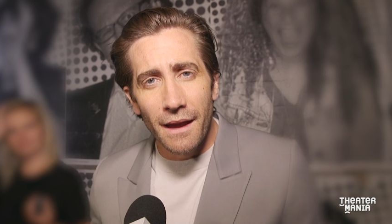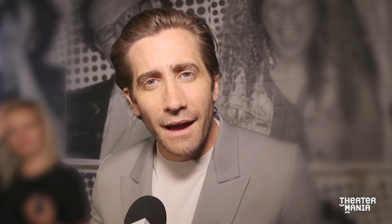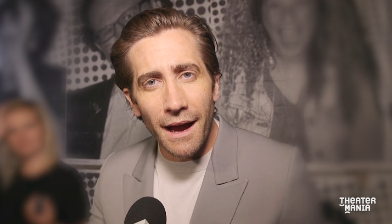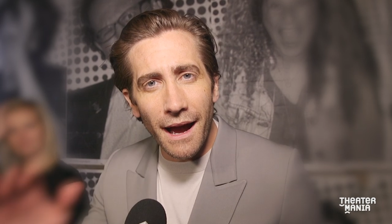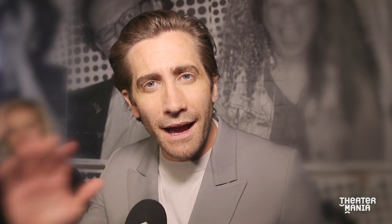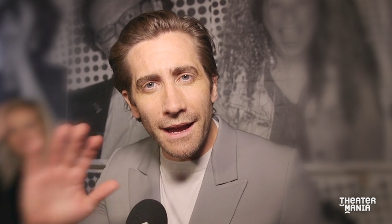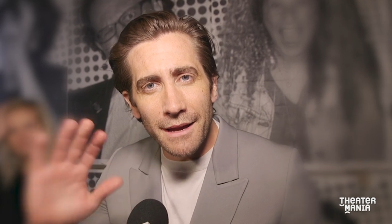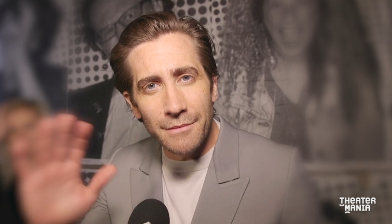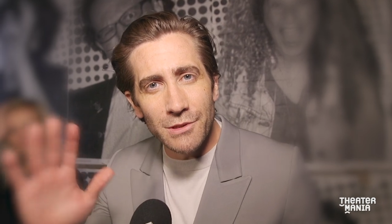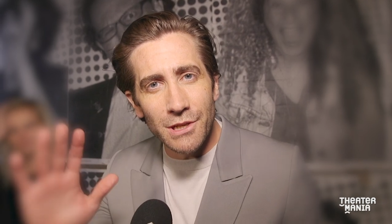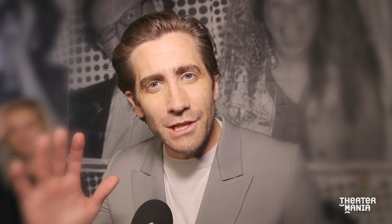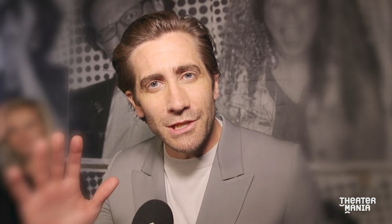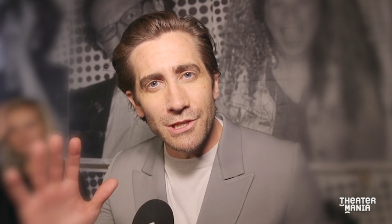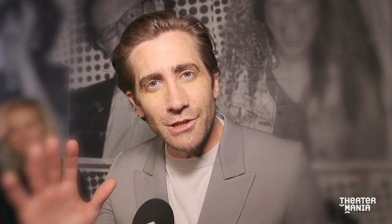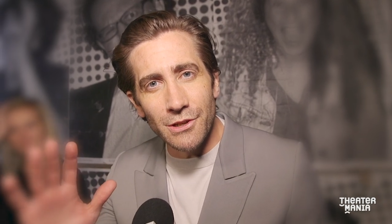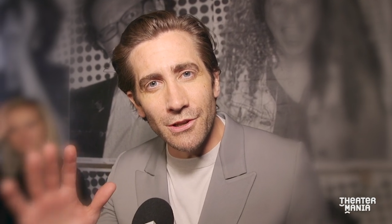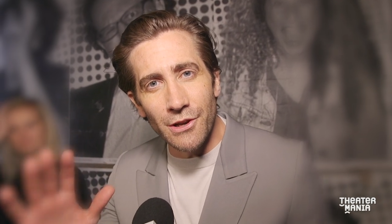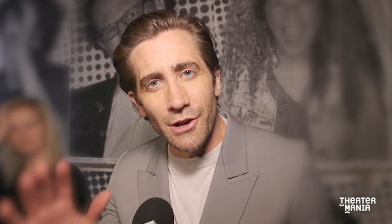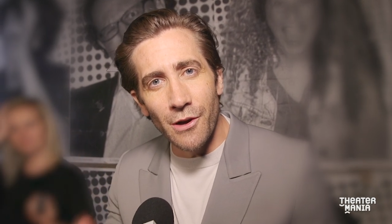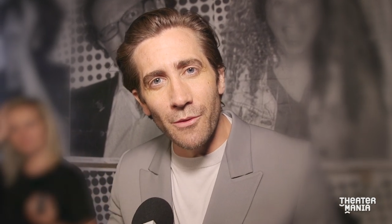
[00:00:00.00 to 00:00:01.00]
Hi, I'm Jake
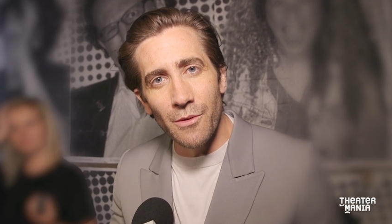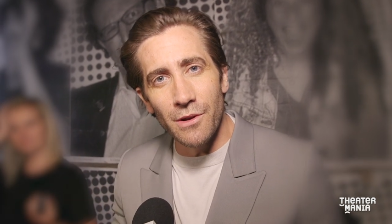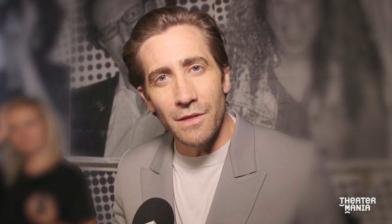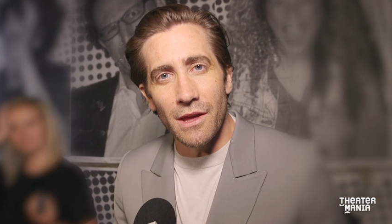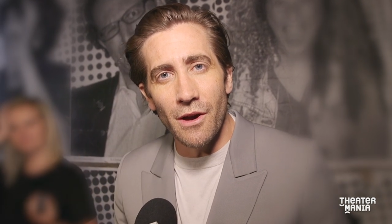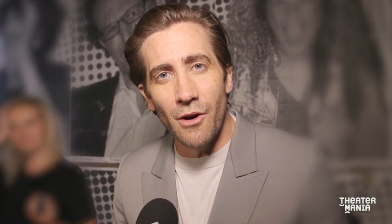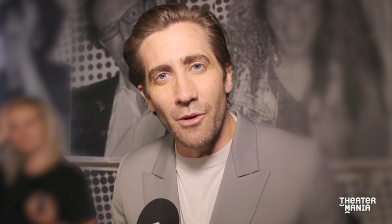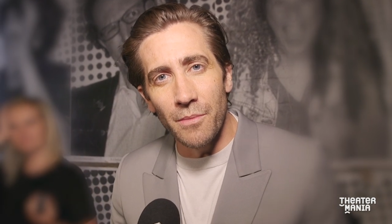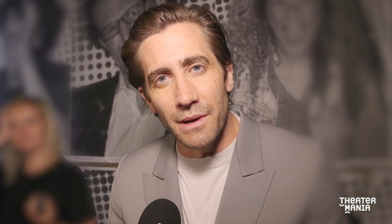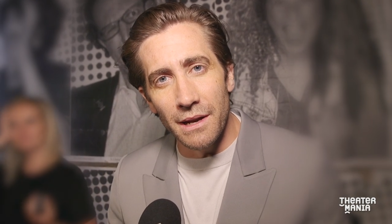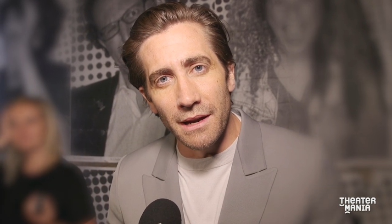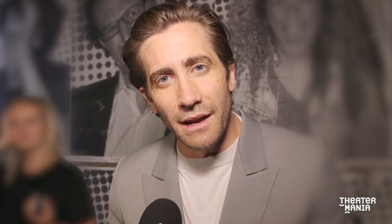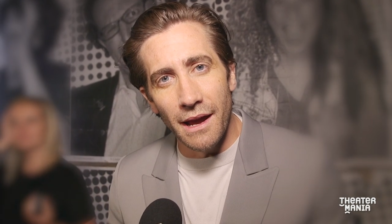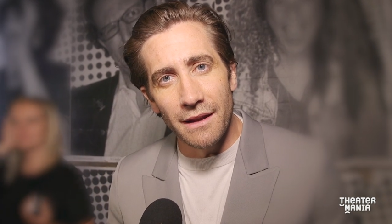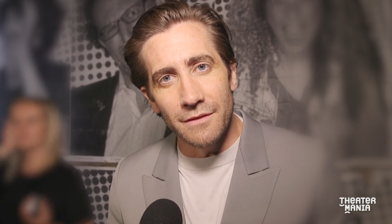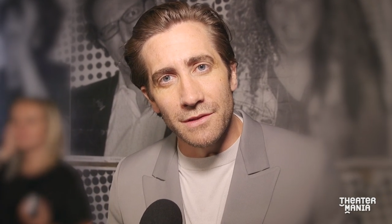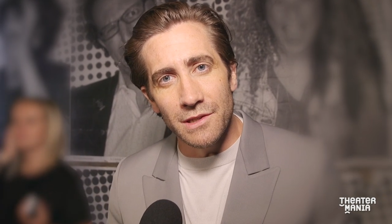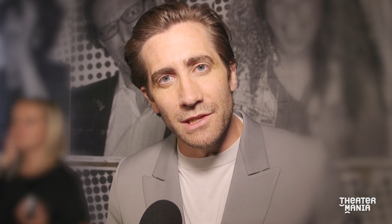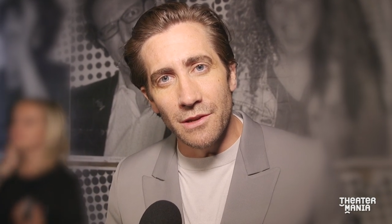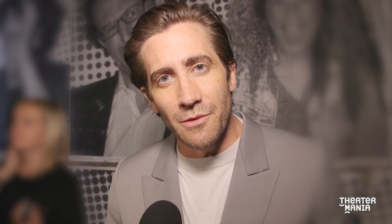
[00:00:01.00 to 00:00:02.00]
Gyllenhaal. We're at the opening
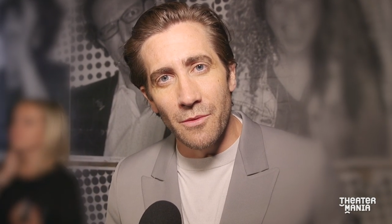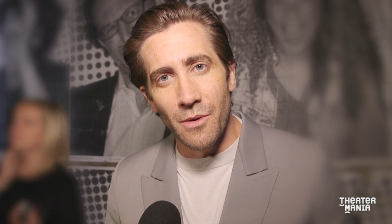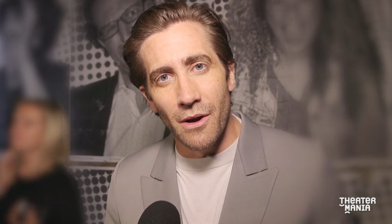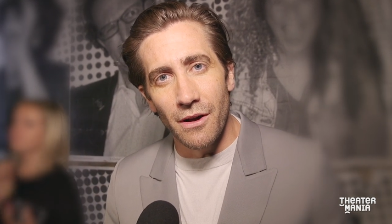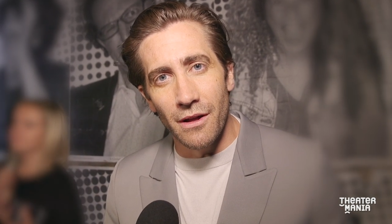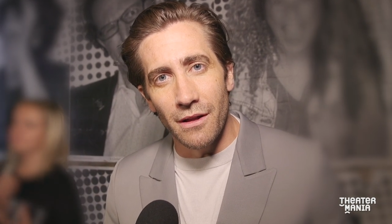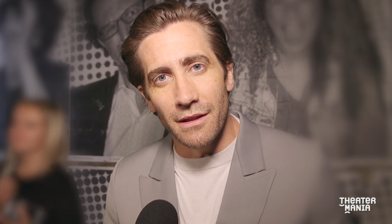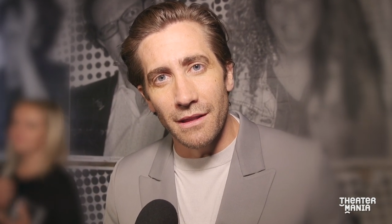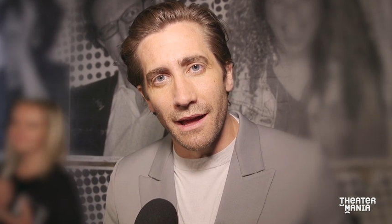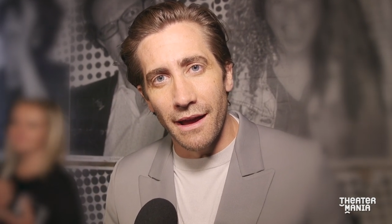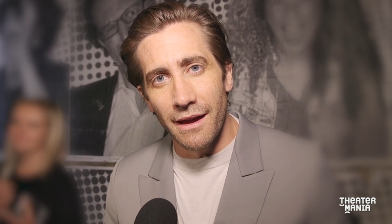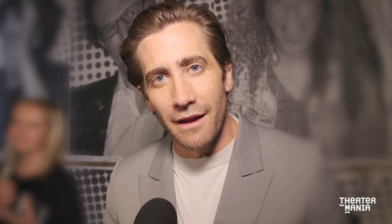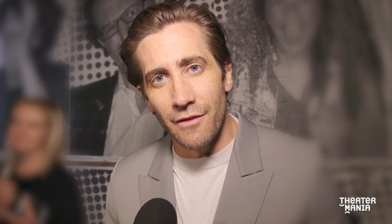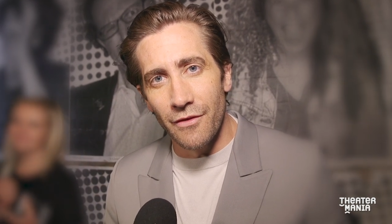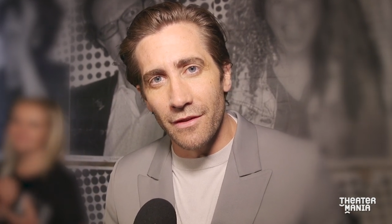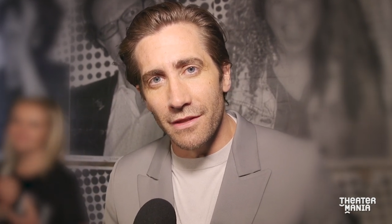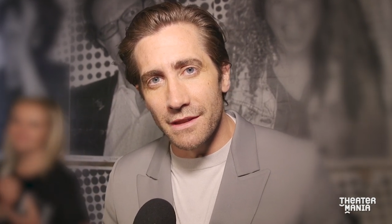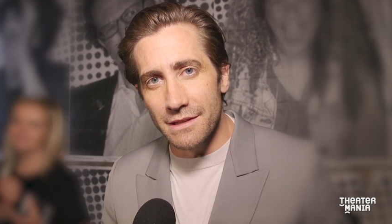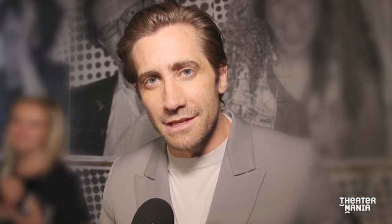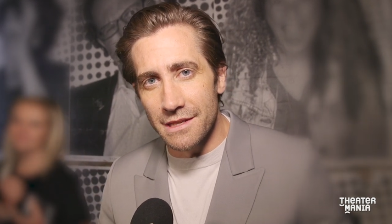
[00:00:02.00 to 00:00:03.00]
night of Sea Wall, A Life,
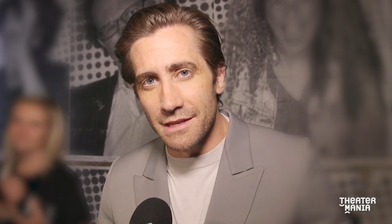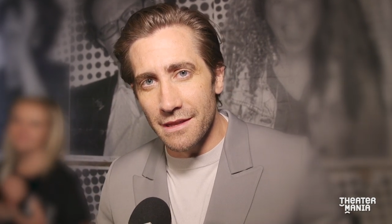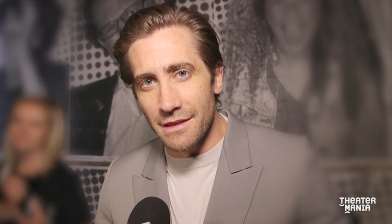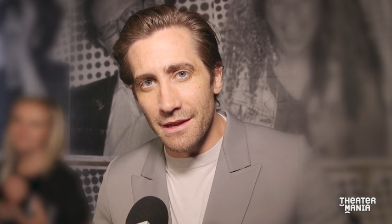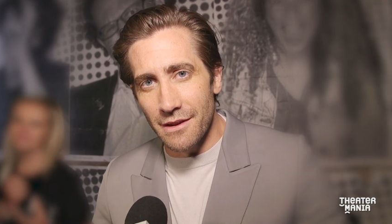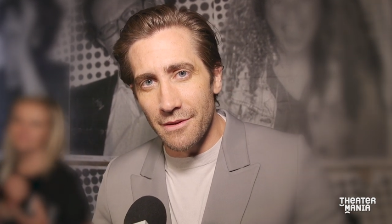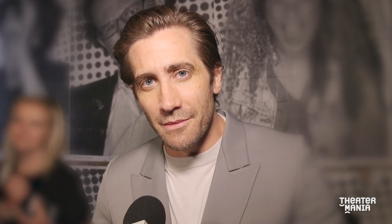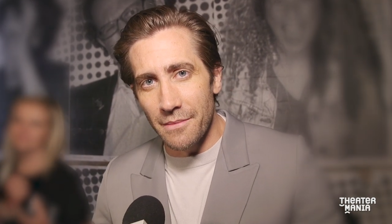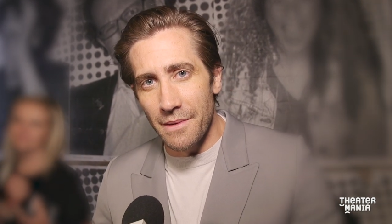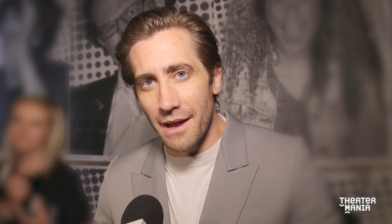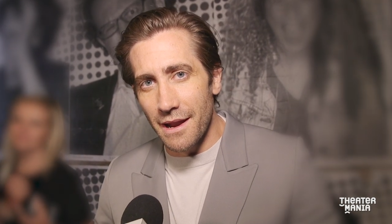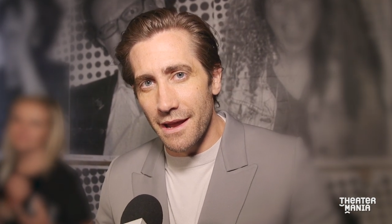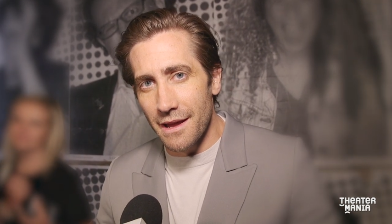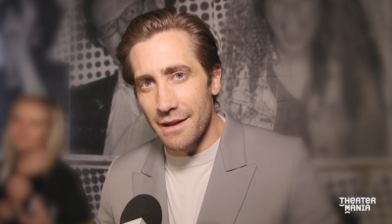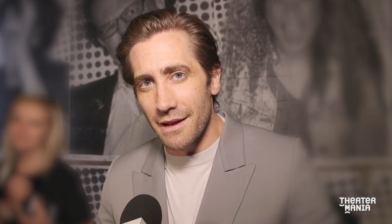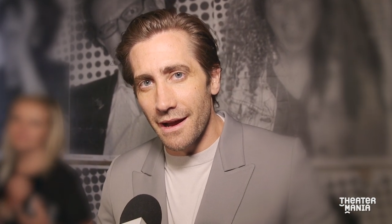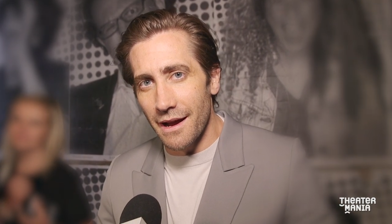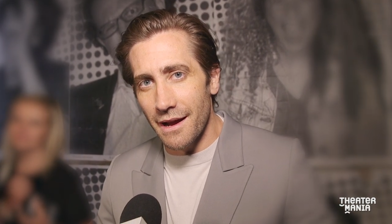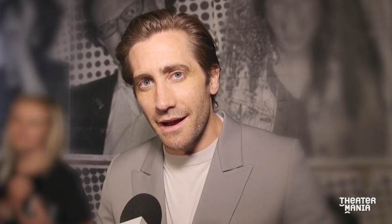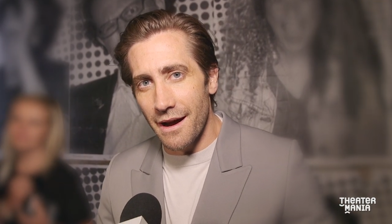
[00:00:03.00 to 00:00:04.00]
and this is Theater Mania
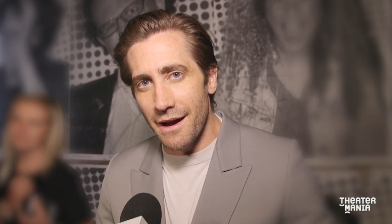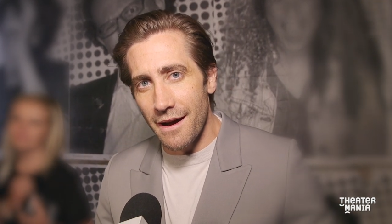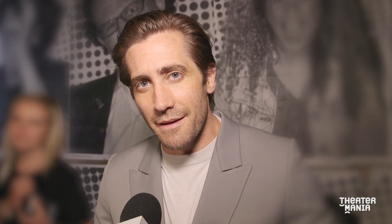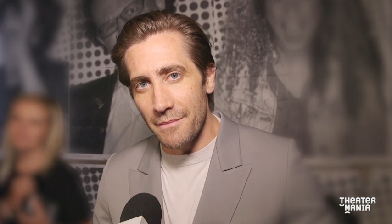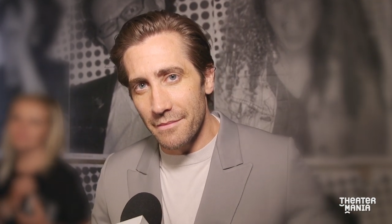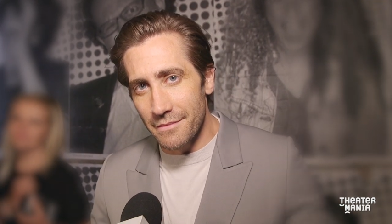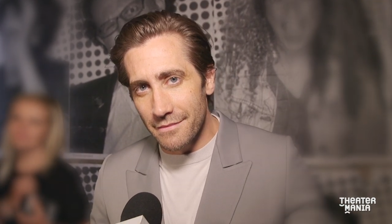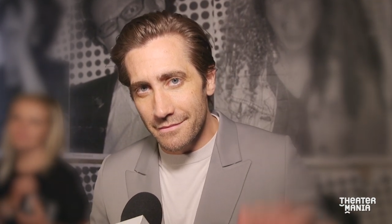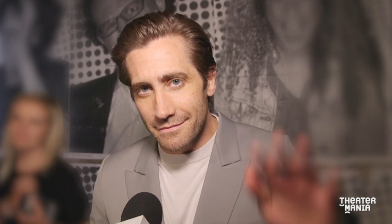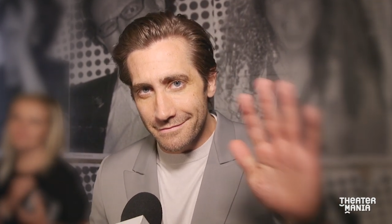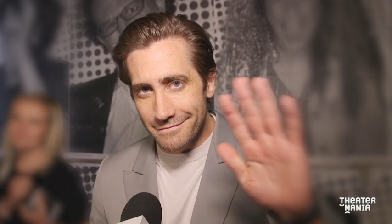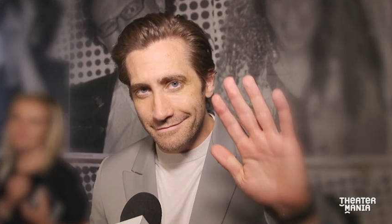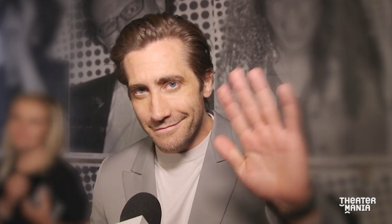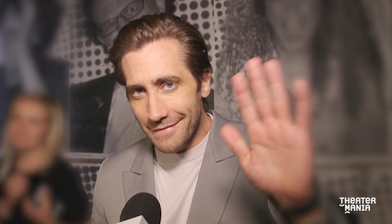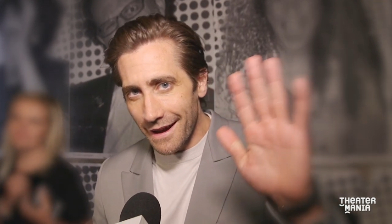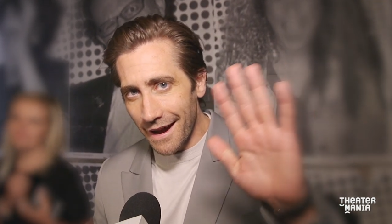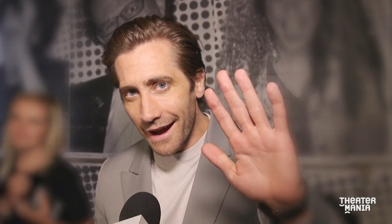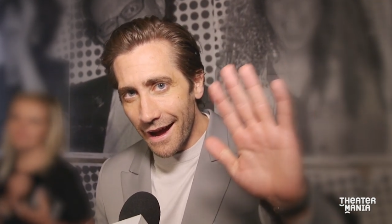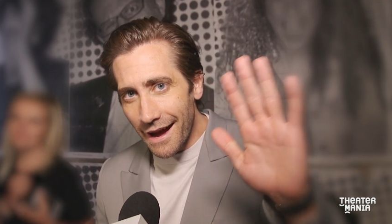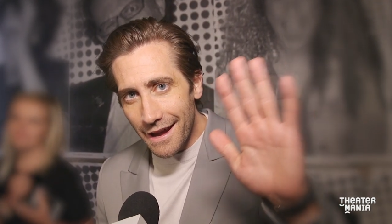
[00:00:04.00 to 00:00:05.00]
dot com.
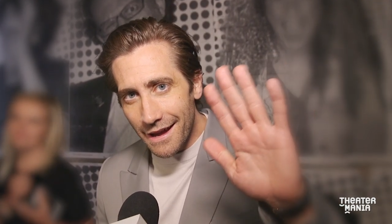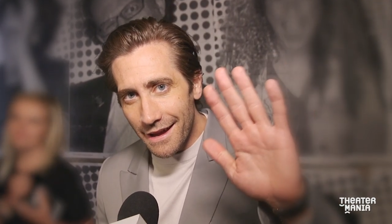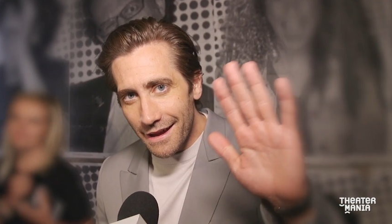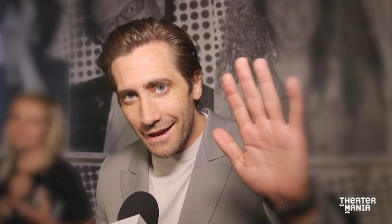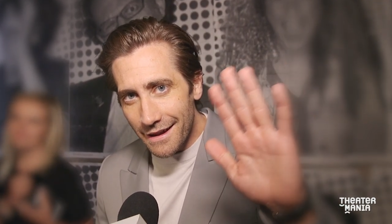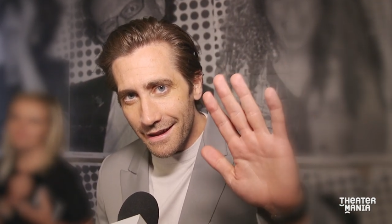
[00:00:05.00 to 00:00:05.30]
Hi.